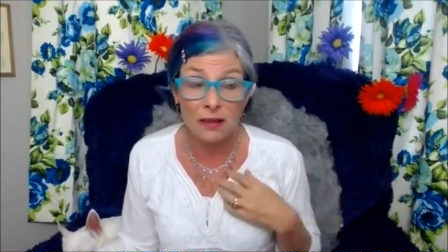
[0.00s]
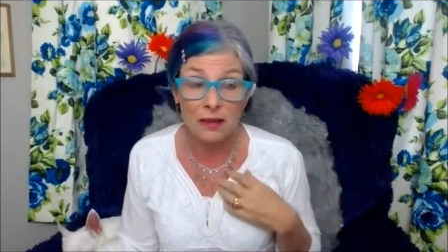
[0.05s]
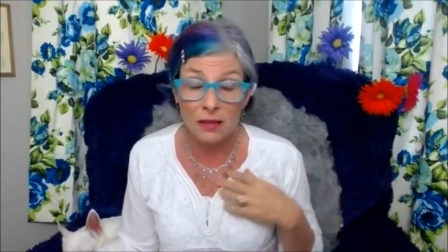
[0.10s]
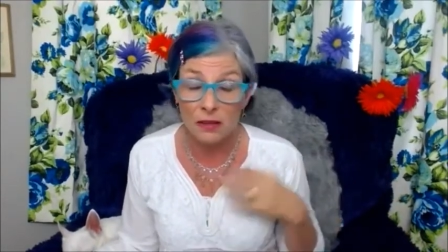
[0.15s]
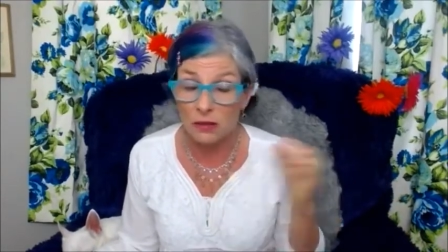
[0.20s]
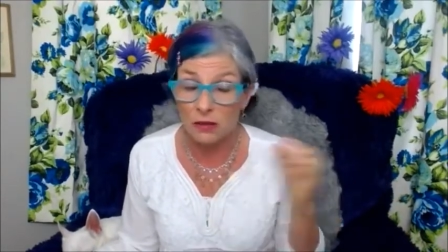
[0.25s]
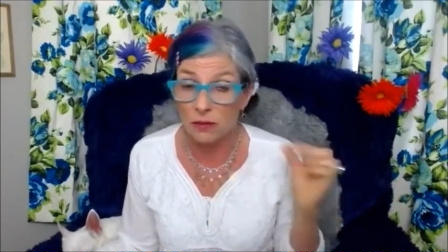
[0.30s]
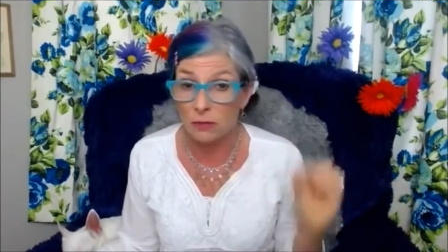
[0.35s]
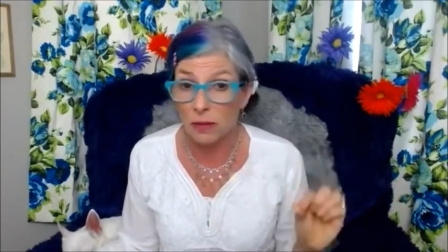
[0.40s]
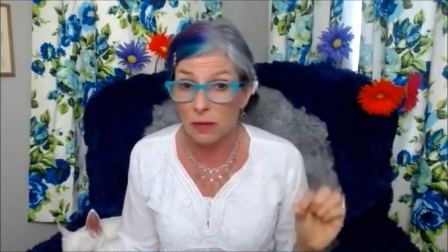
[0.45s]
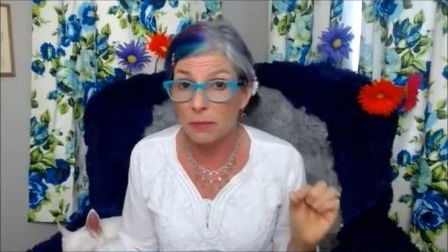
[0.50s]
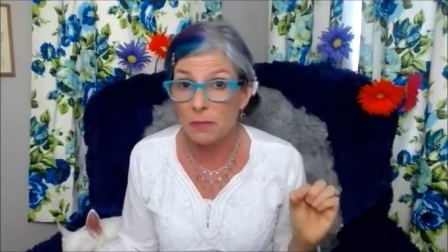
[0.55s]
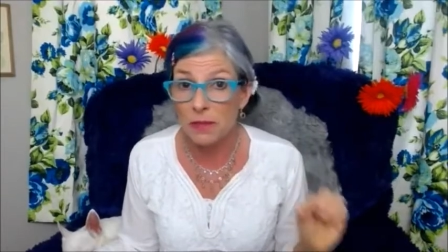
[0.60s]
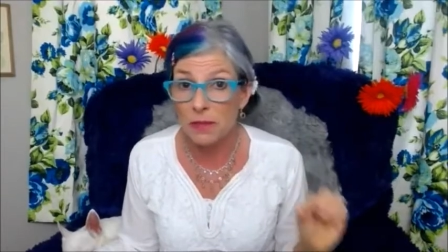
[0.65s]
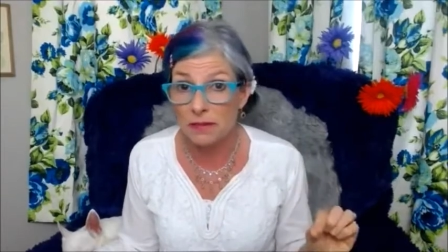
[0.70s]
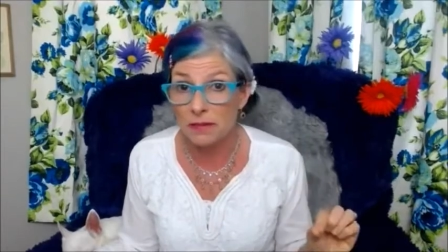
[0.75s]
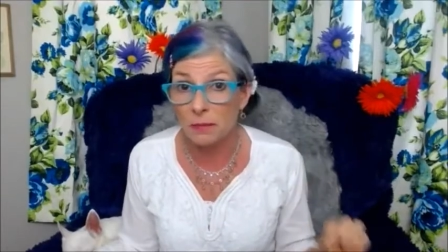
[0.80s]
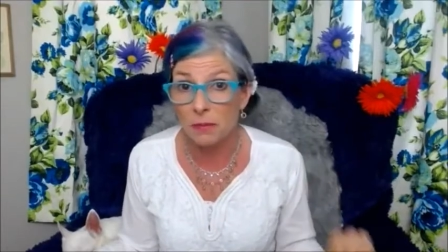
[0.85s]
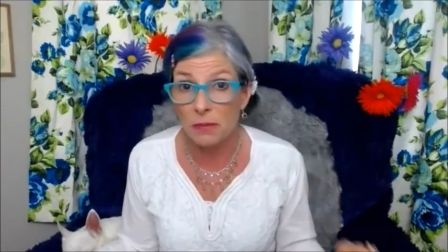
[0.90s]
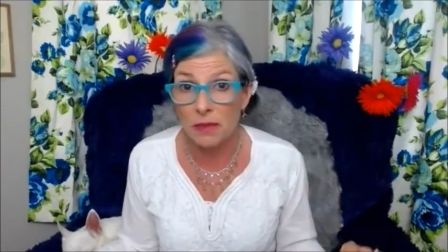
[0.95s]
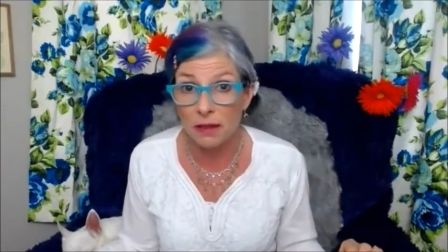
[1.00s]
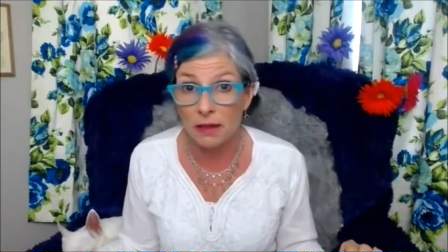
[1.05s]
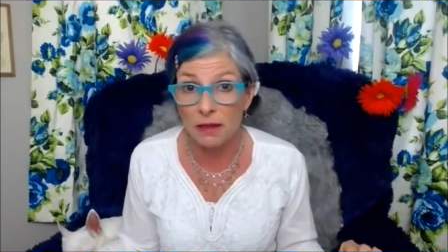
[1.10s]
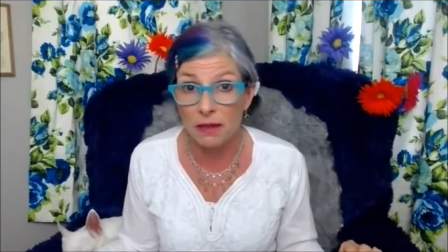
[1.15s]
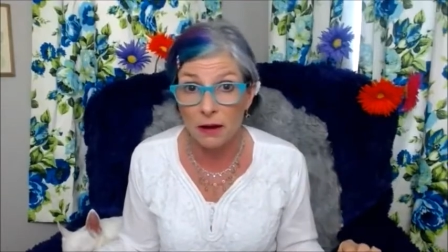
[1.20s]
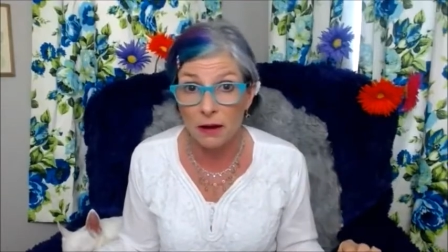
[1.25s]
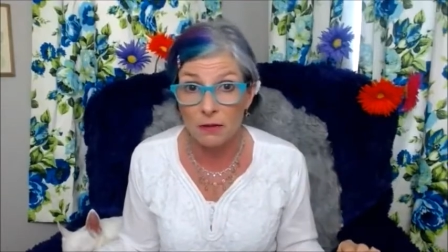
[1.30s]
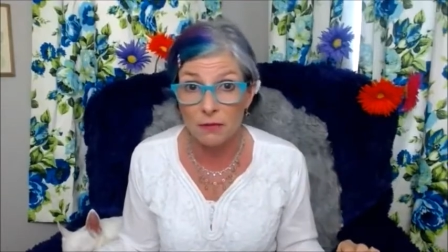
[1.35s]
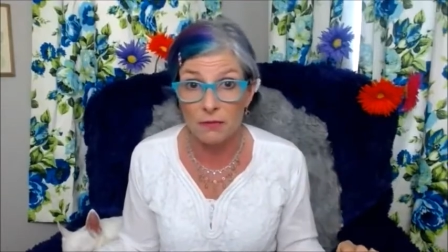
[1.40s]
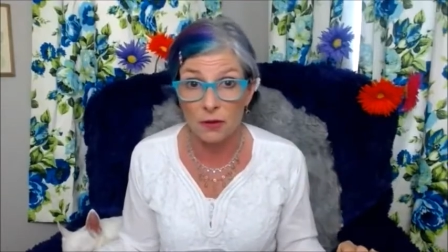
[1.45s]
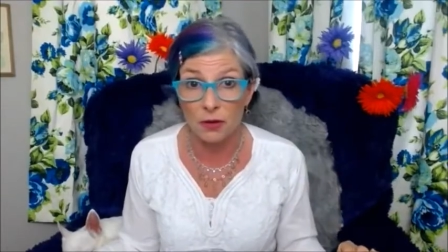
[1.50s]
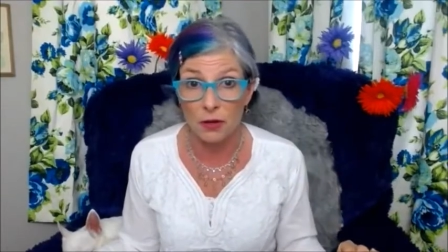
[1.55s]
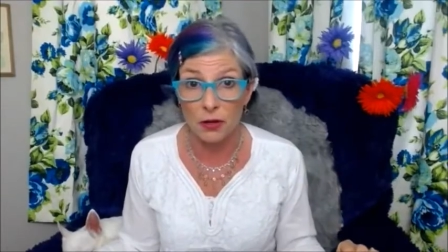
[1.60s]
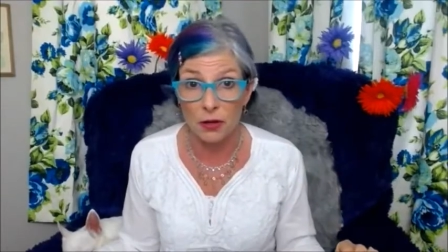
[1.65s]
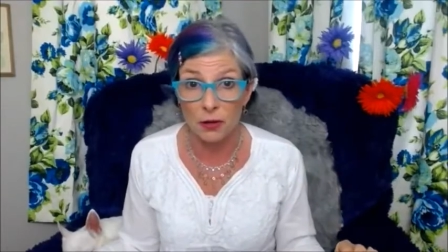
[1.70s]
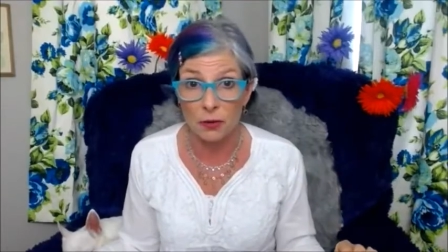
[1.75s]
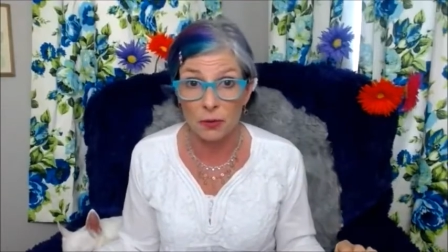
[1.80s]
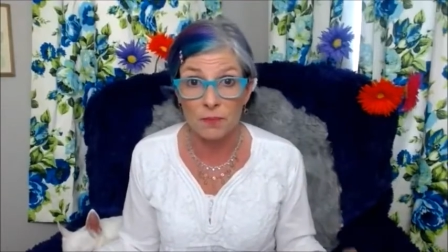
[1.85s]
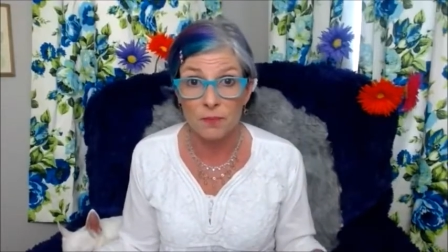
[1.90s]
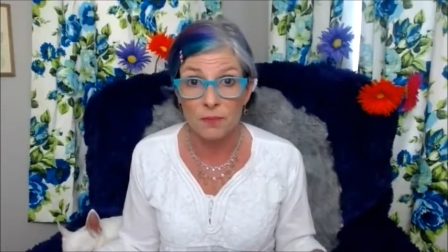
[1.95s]
that there might be something there for
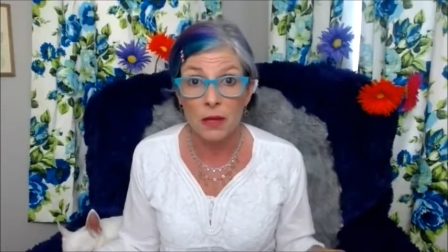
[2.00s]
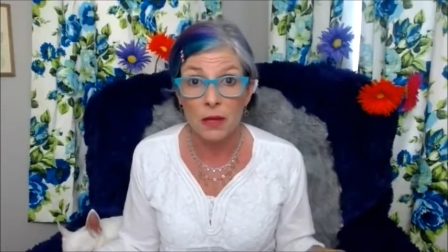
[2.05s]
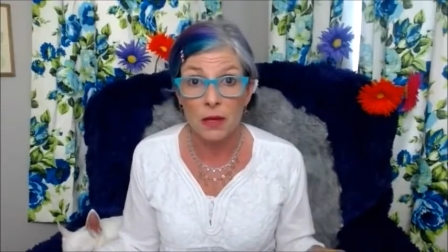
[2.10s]
you